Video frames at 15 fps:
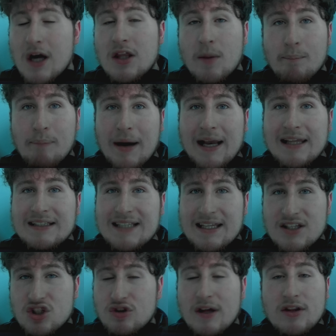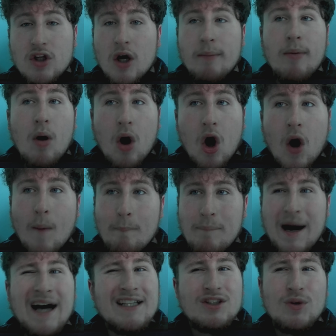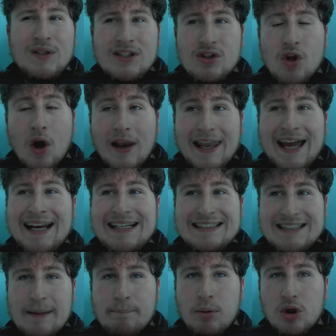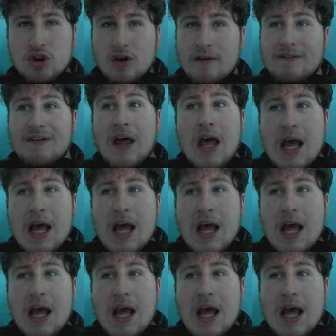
The balance and the strength combo aren't bad, so he's not likely to get pushed off